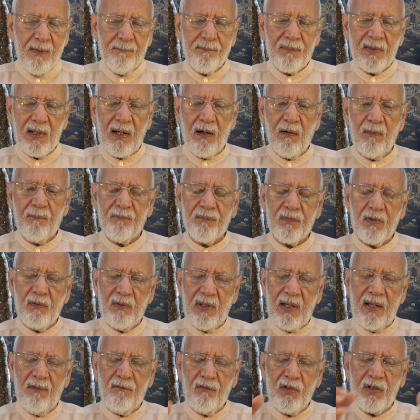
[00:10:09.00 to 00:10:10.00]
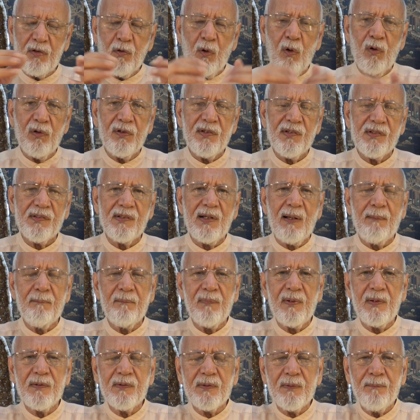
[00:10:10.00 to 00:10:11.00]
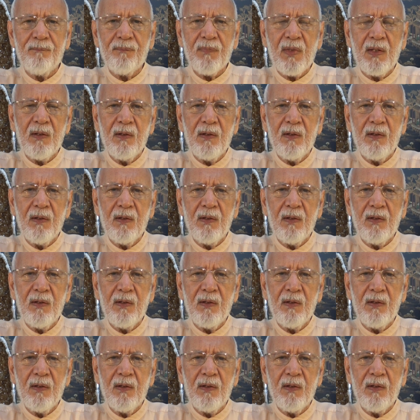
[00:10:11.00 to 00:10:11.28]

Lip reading: Now, with all these numbers,